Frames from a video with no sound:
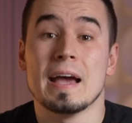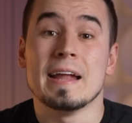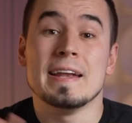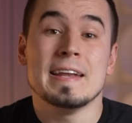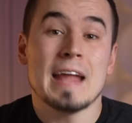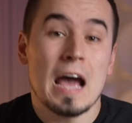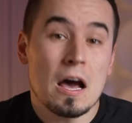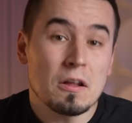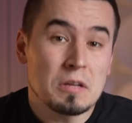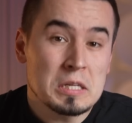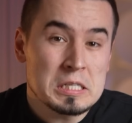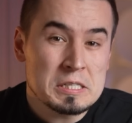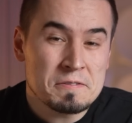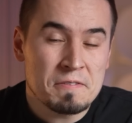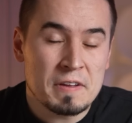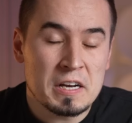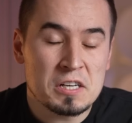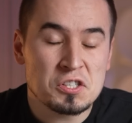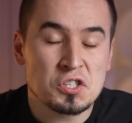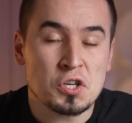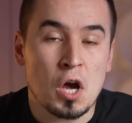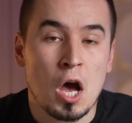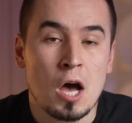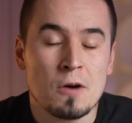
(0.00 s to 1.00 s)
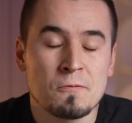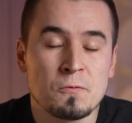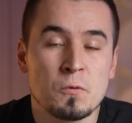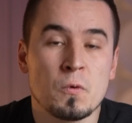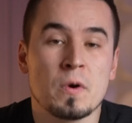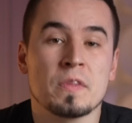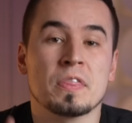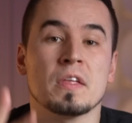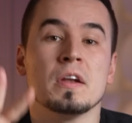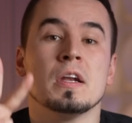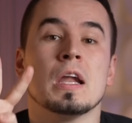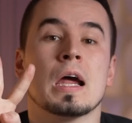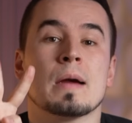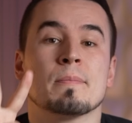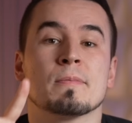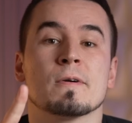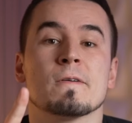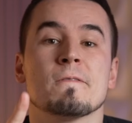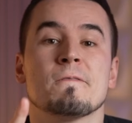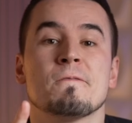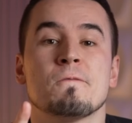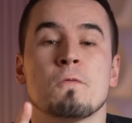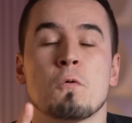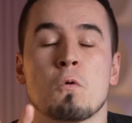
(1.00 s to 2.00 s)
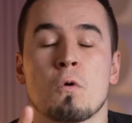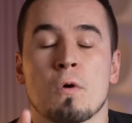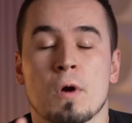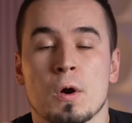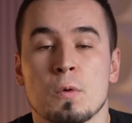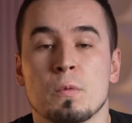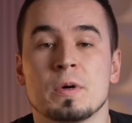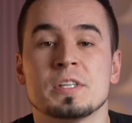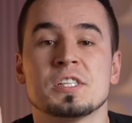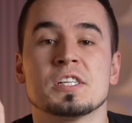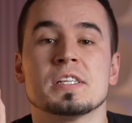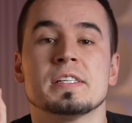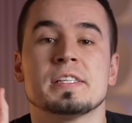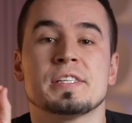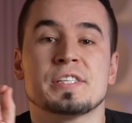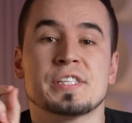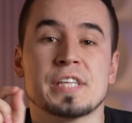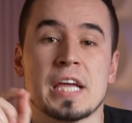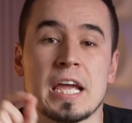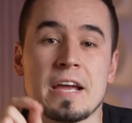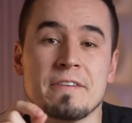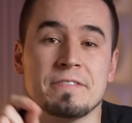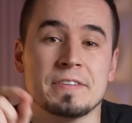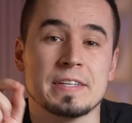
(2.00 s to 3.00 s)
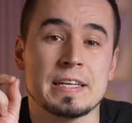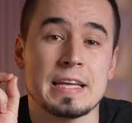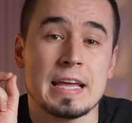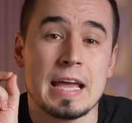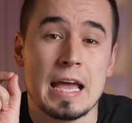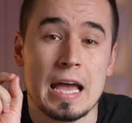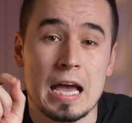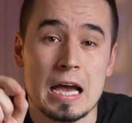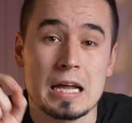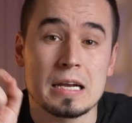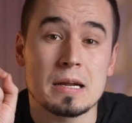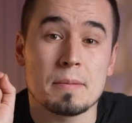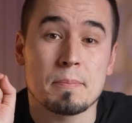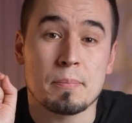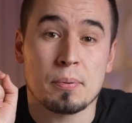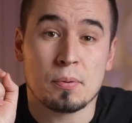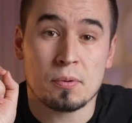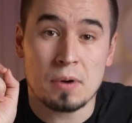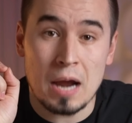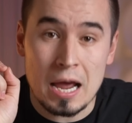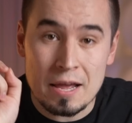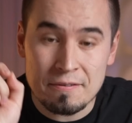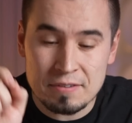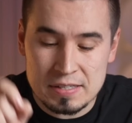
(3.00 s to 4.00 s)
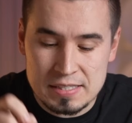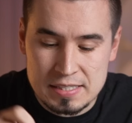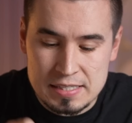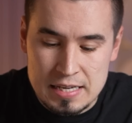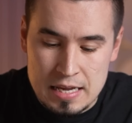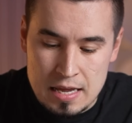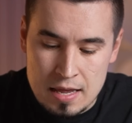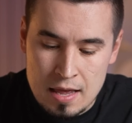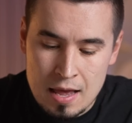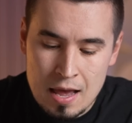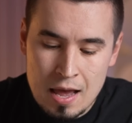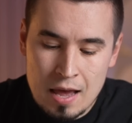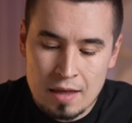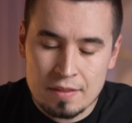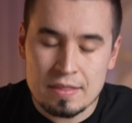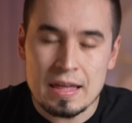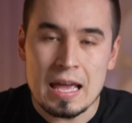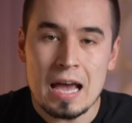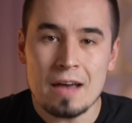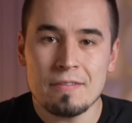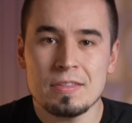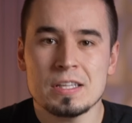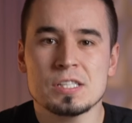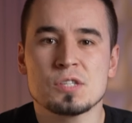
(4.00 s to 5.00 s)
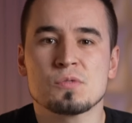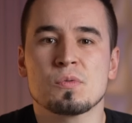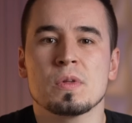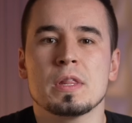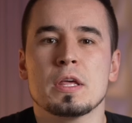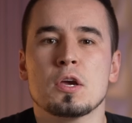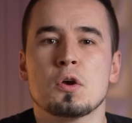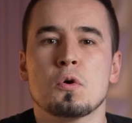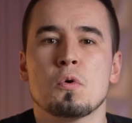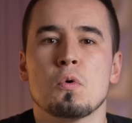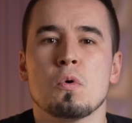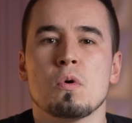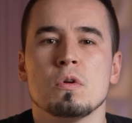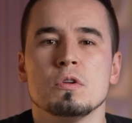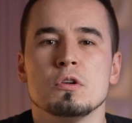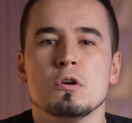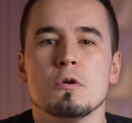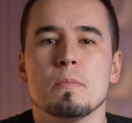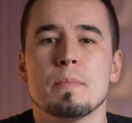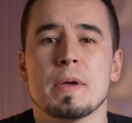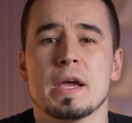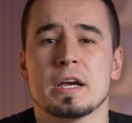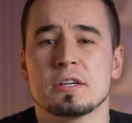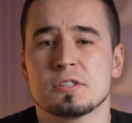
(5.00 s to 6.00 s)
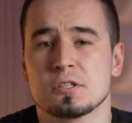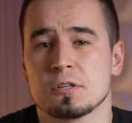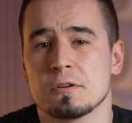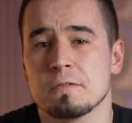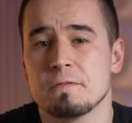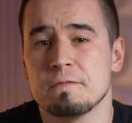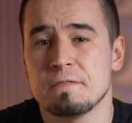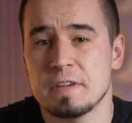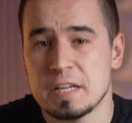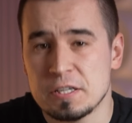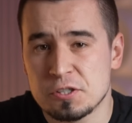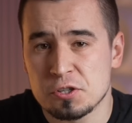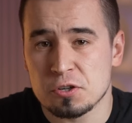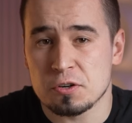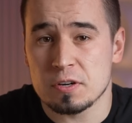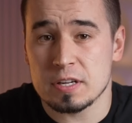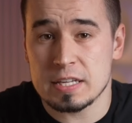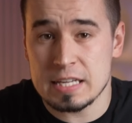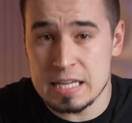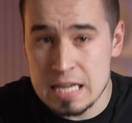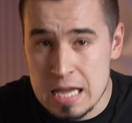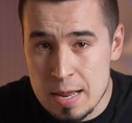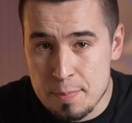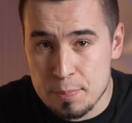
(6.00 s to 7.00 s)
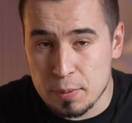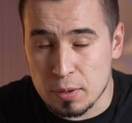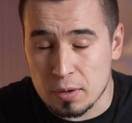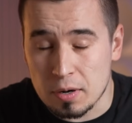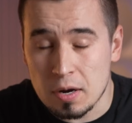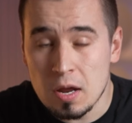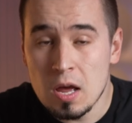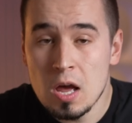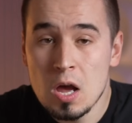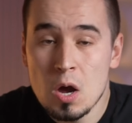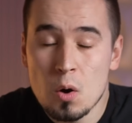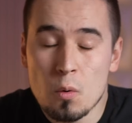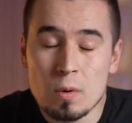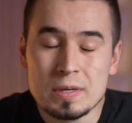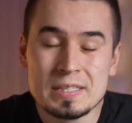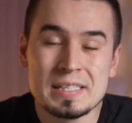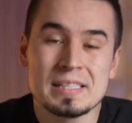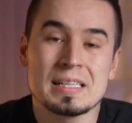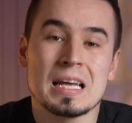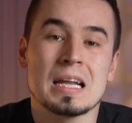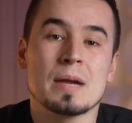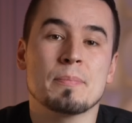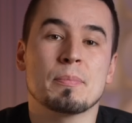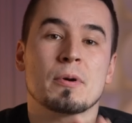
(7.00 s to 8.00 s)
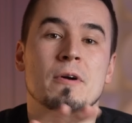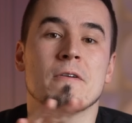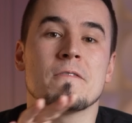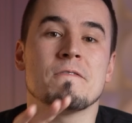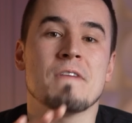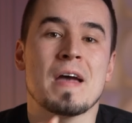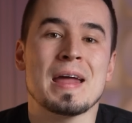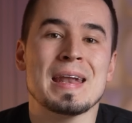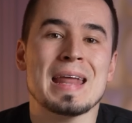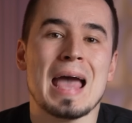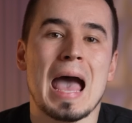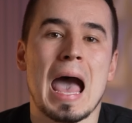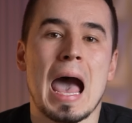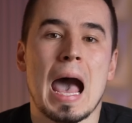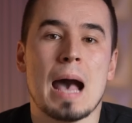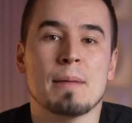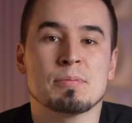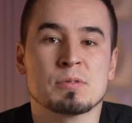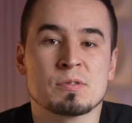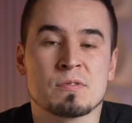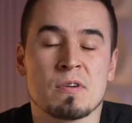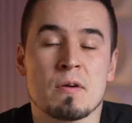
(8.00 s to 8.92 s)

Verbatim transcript: And now let's finish off with number four, which is safety and privacy. They have this really cool new picture feature keeper, which is gonna prevent apps